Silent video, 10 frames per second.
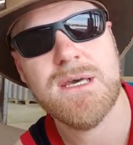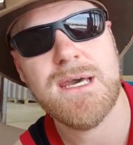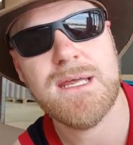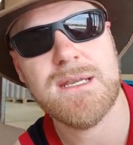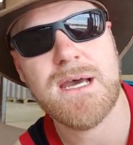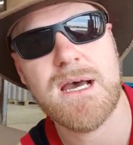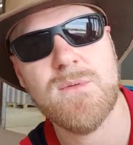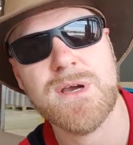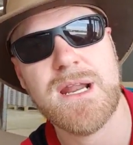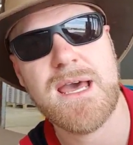and
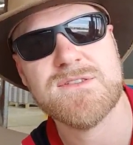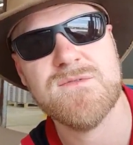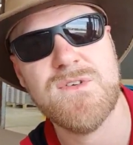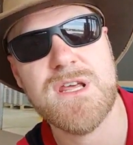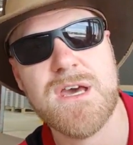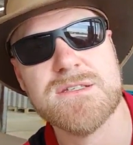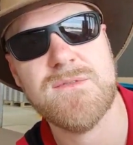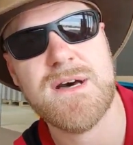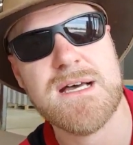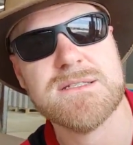we're going to have some videos of
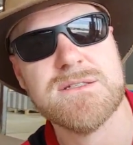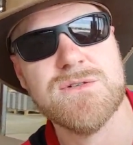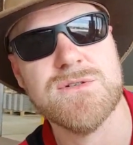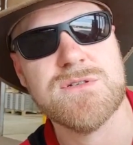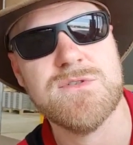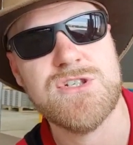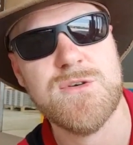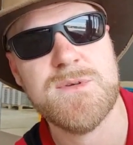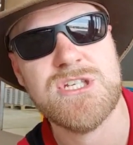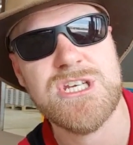us doing some
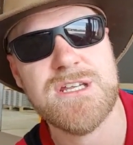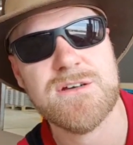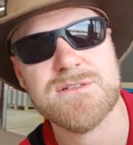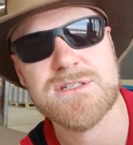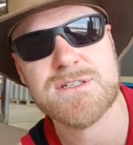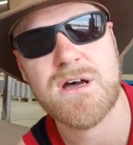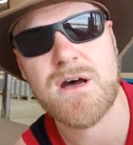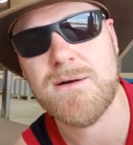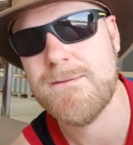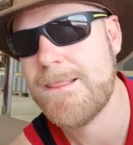stupid shit, Aussie style,